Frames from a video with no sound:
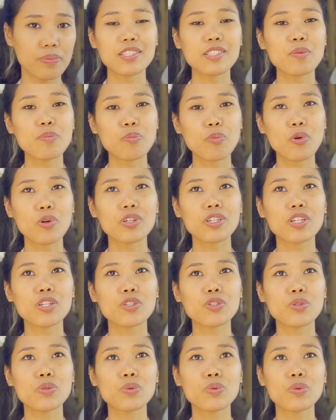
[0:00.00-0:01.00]
It's
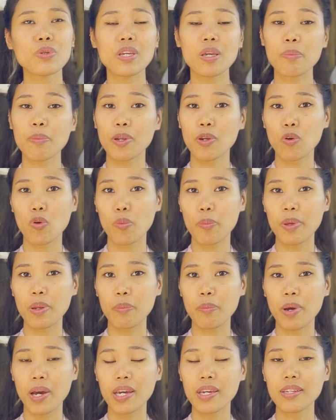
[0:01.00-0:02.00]
important to keep an
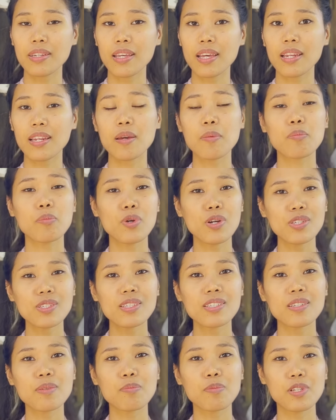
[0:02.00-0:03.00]
open mind and embrace
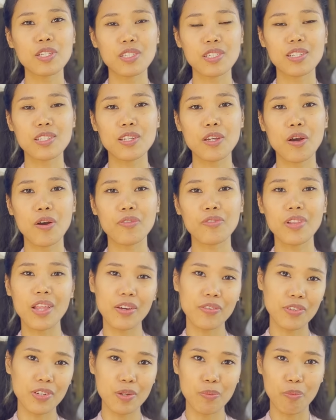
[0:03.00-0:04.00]
the simplicity of
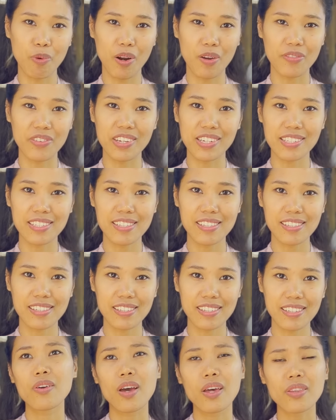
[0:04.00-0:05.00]
life in the province,
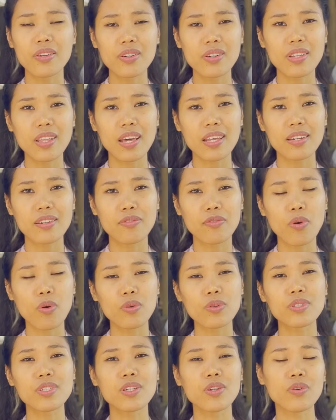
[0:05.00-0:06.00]
rather than
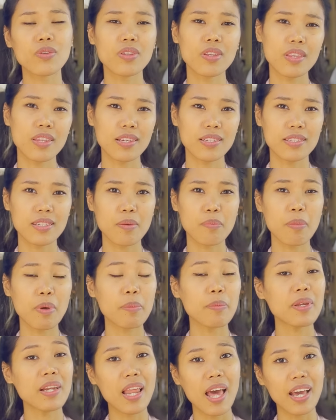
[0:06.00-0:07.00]
focusing on the things that may
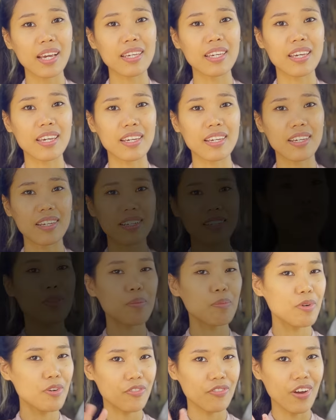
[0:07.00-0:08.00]
be lacking.
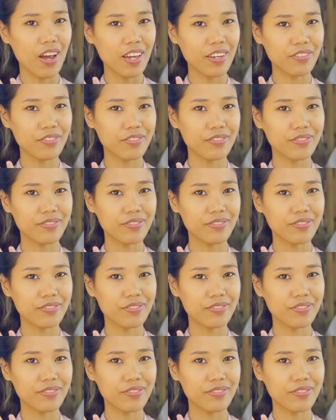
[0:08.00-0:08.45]
Number 5.